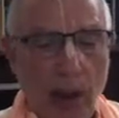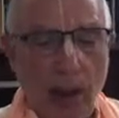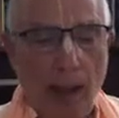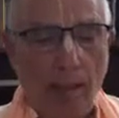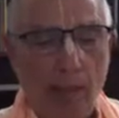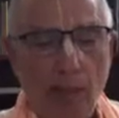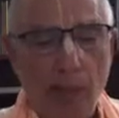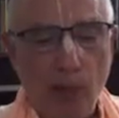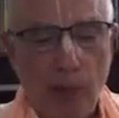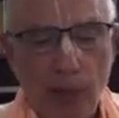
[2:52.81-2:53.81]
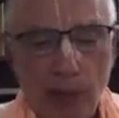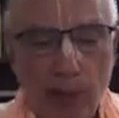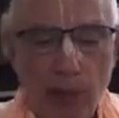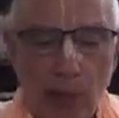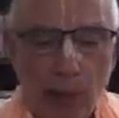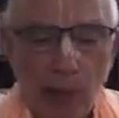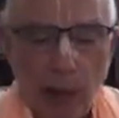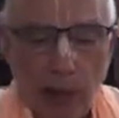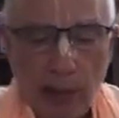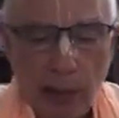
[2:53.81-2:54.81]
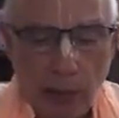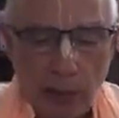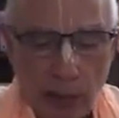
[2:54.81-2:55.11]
in proportion to the transcendental